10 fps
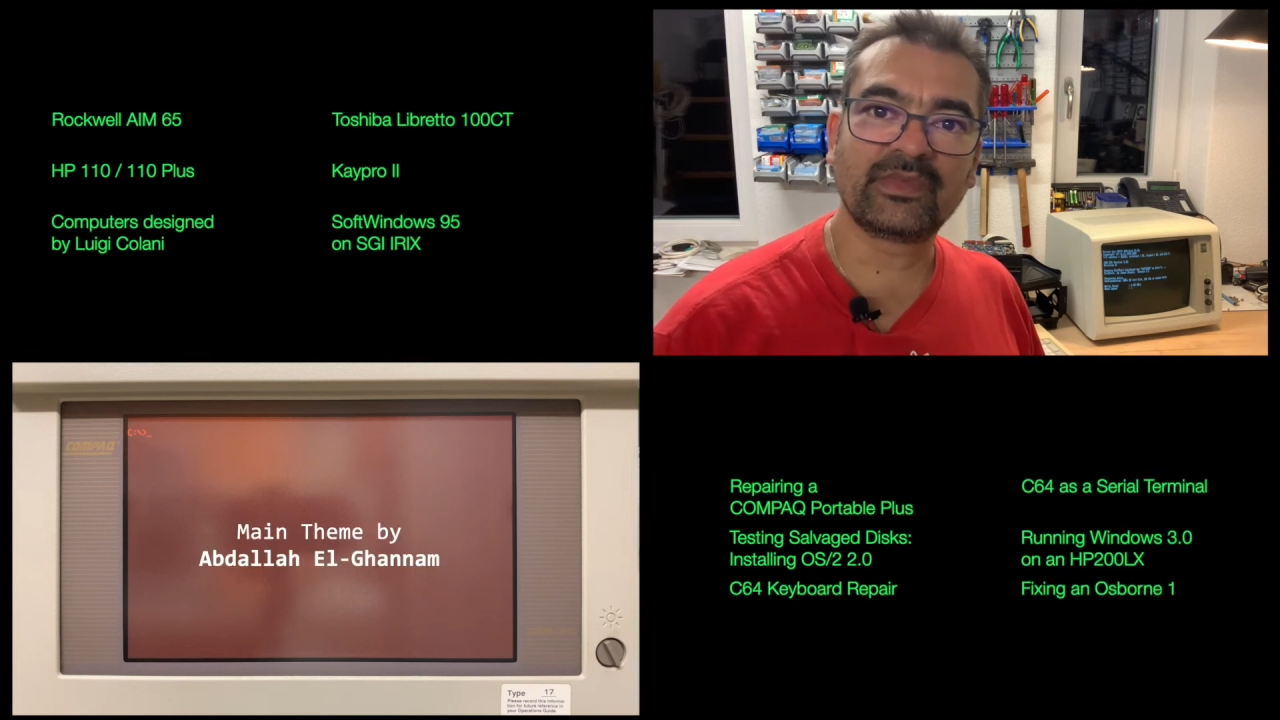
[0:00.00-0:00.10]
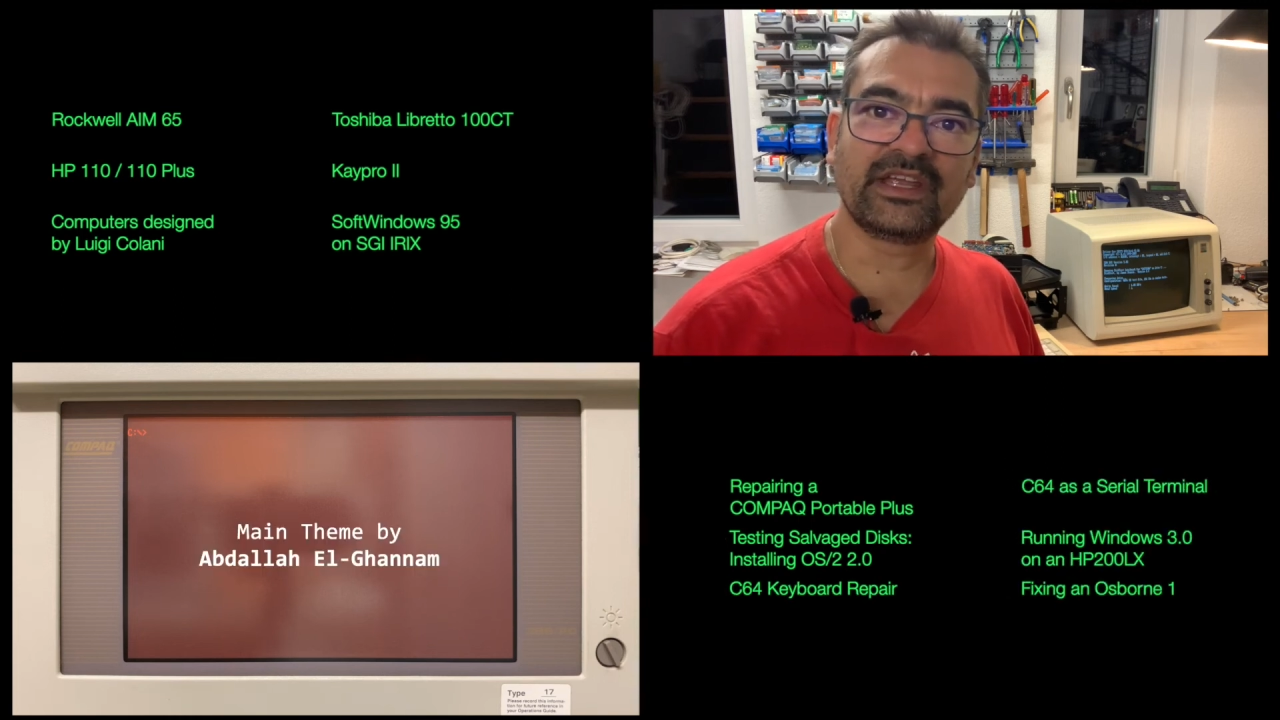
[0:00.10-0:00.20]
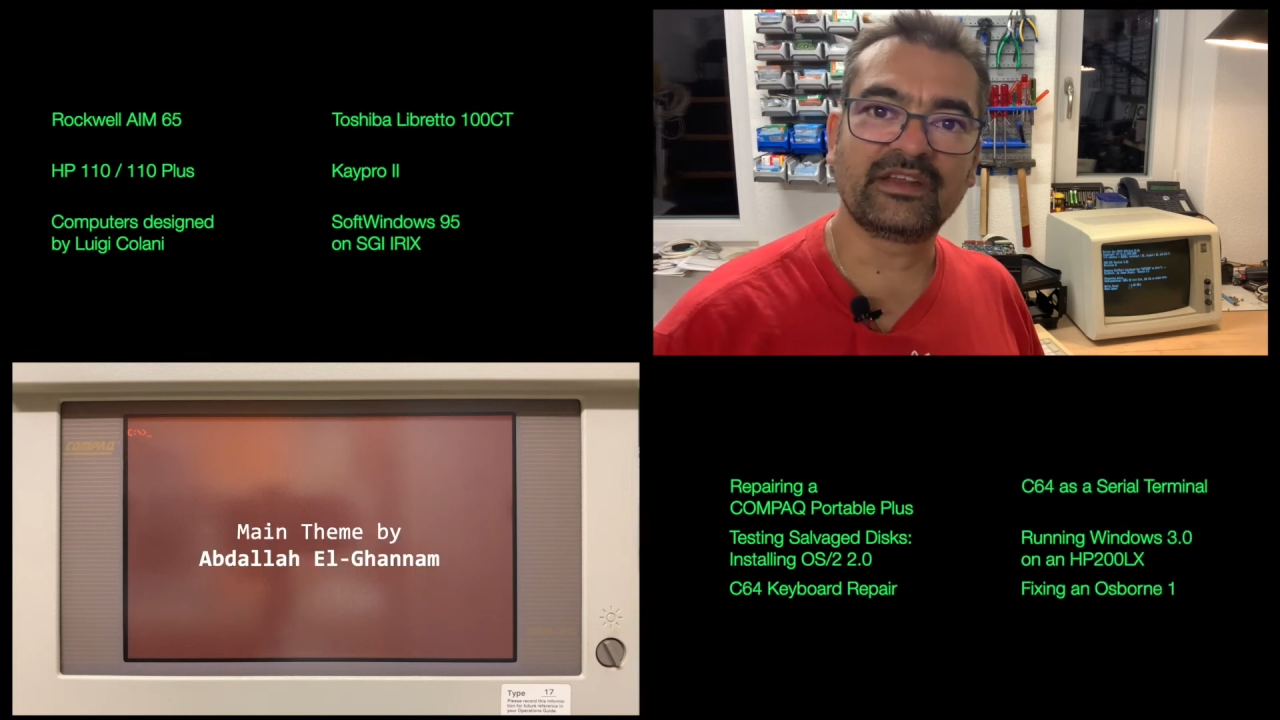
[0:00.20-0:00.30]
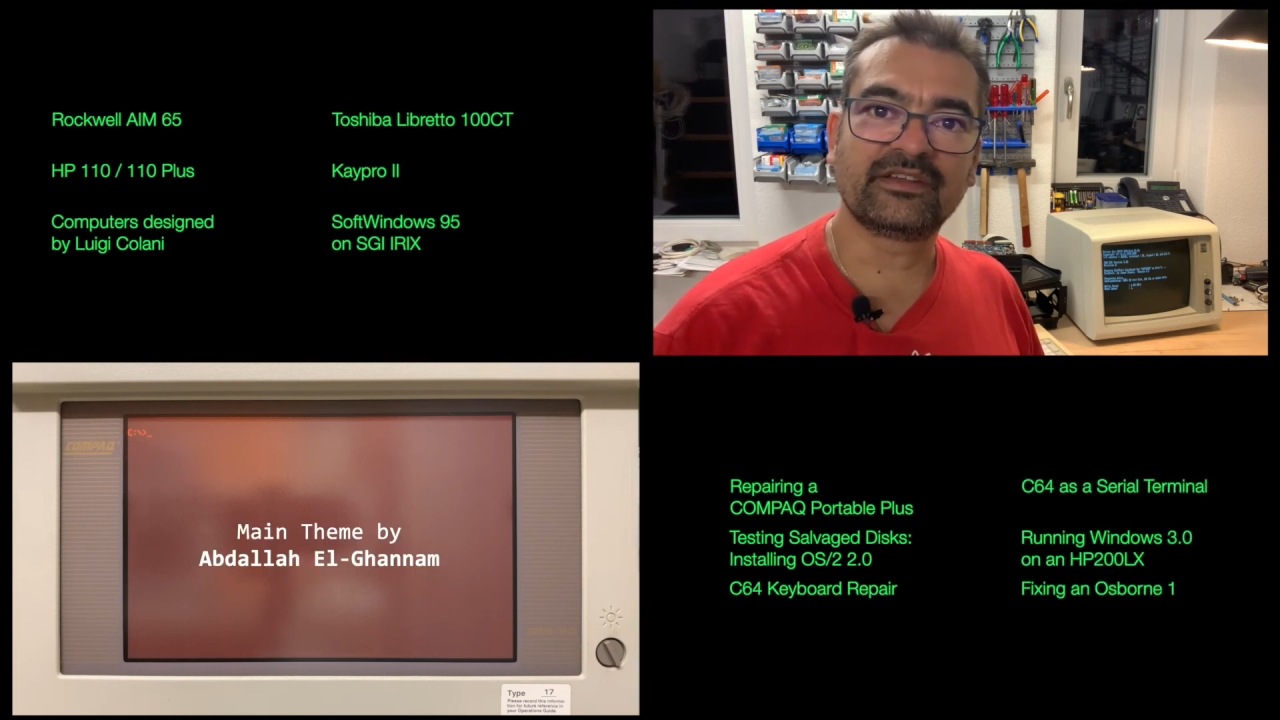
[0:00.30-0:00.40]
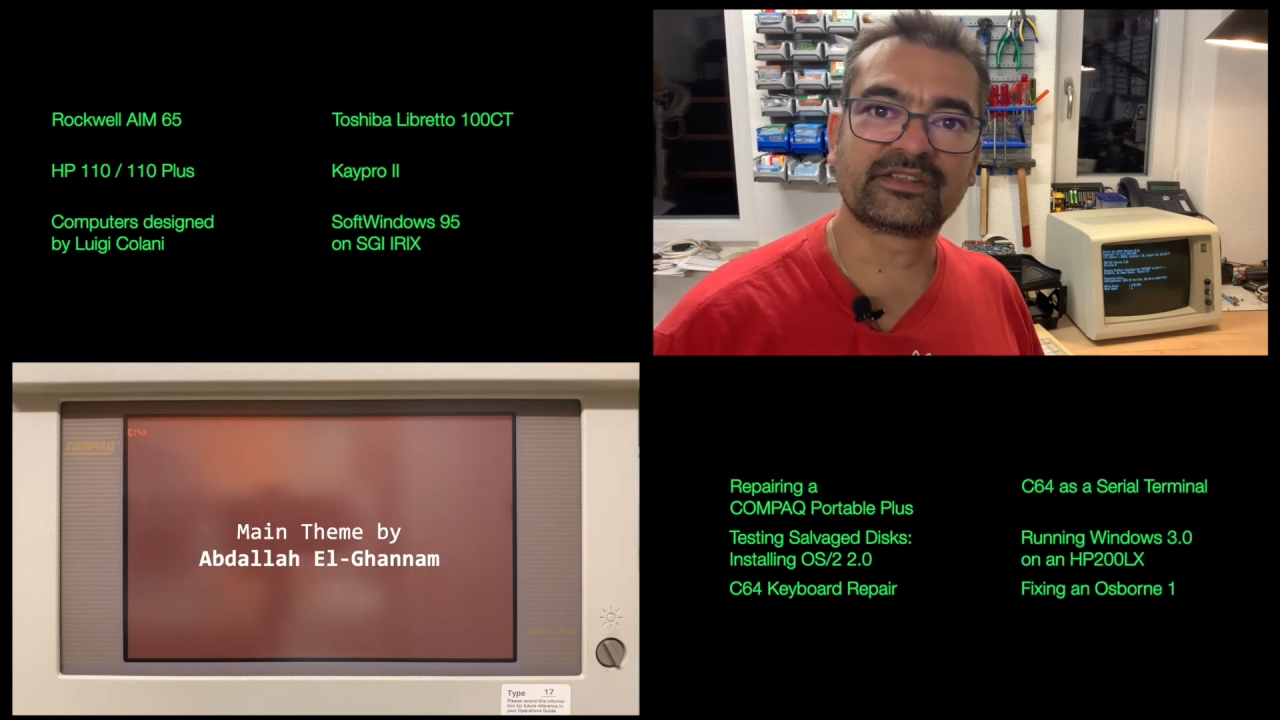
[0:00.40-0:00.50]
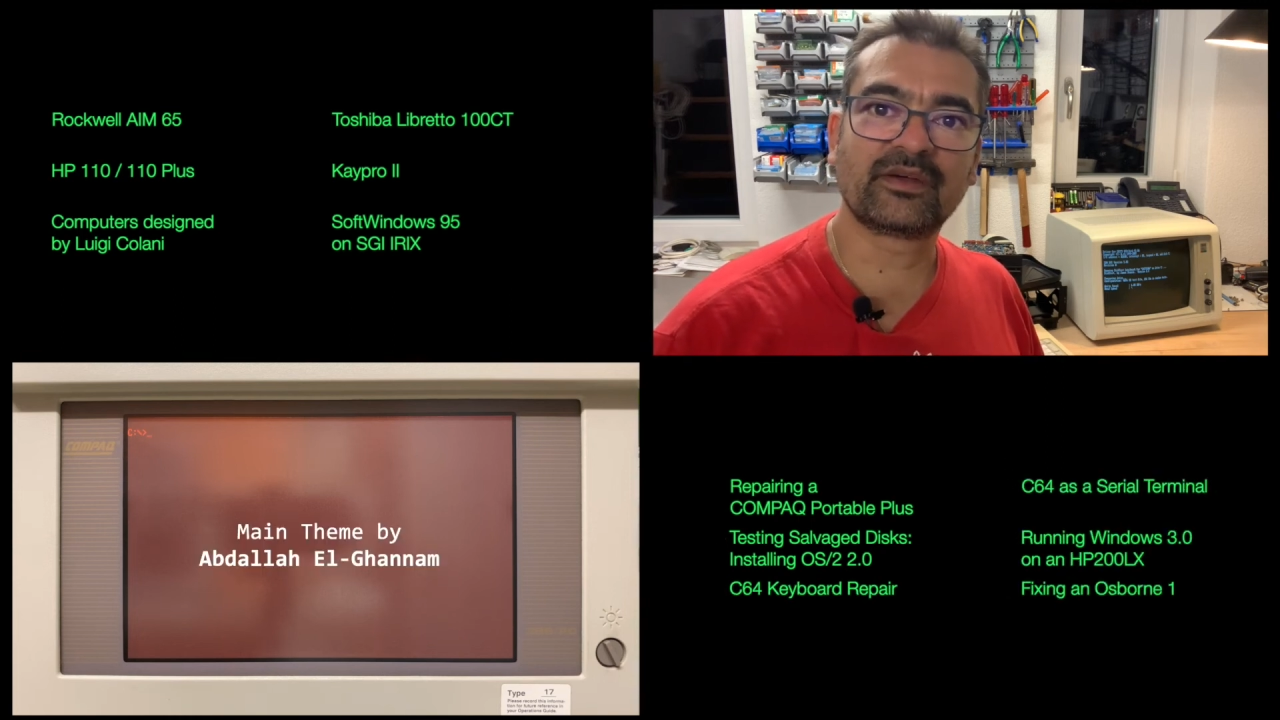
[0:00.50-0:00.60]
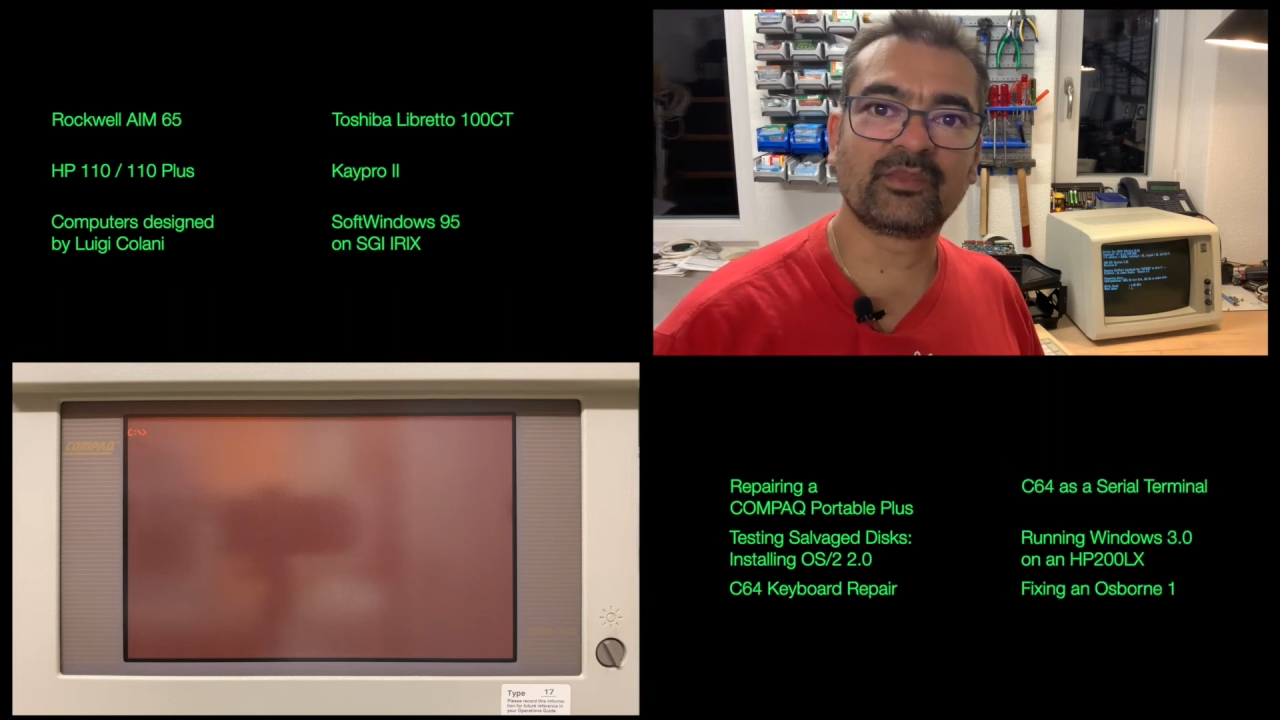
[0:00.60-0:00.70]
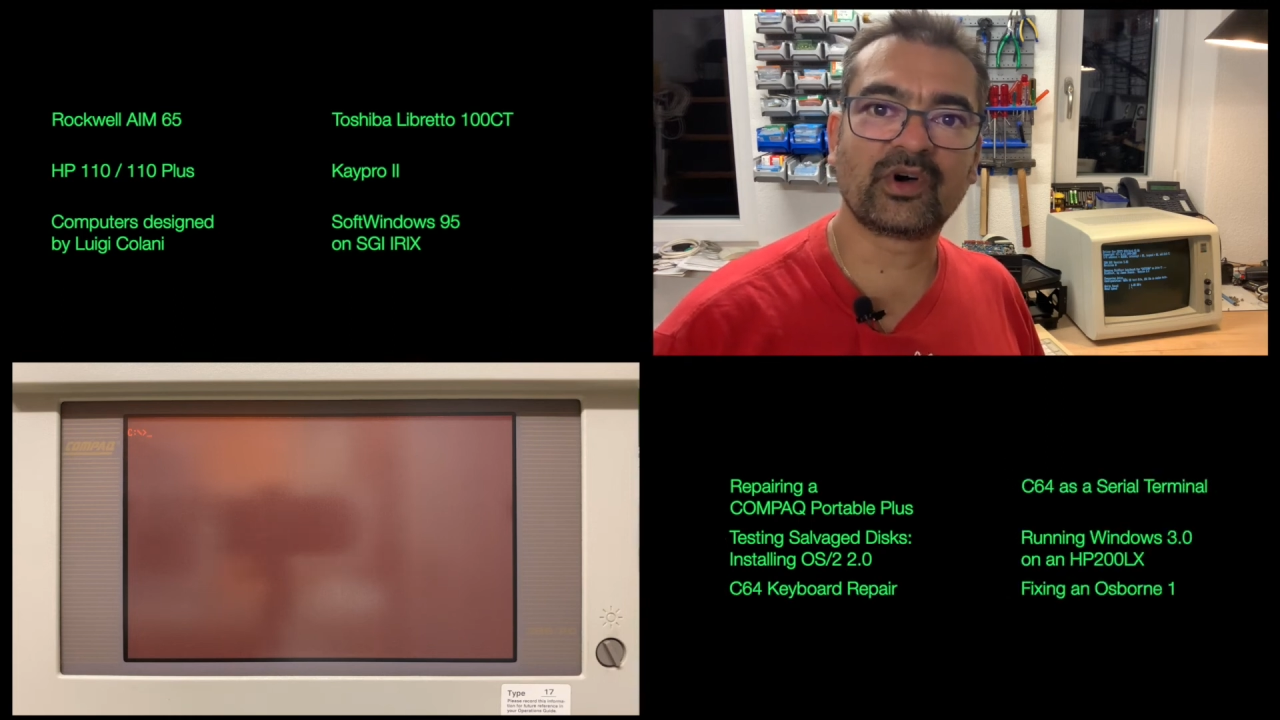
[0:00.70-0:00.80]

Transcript: me in some